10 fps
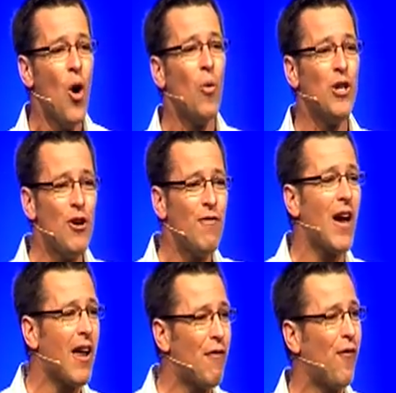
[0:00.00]
When you've
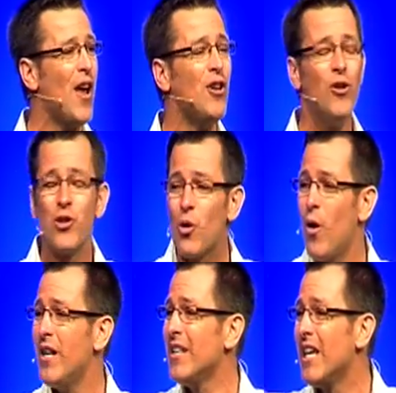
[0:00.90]
got a friend who's
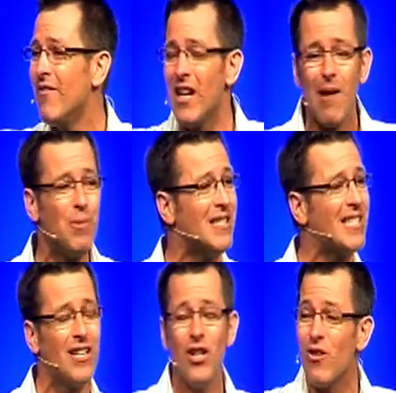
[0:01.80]
quit and given up and
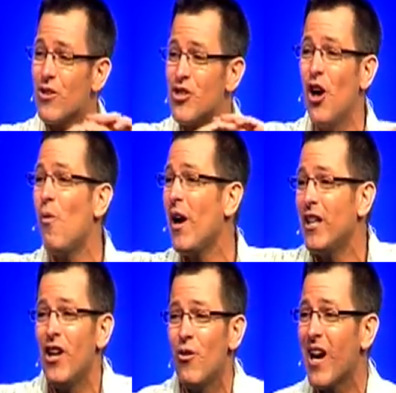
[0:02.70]
said, there's no way to
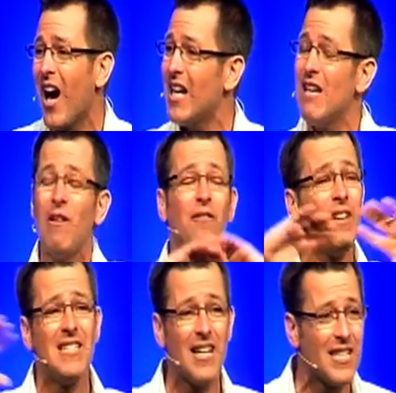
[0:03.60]
know God even if
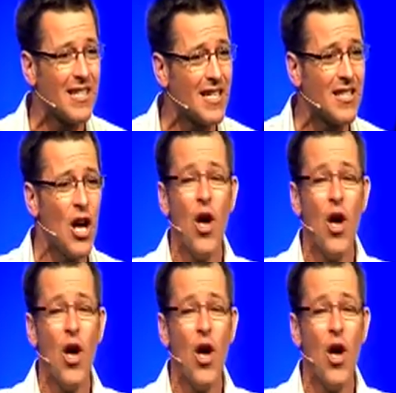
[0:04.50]
he does exist.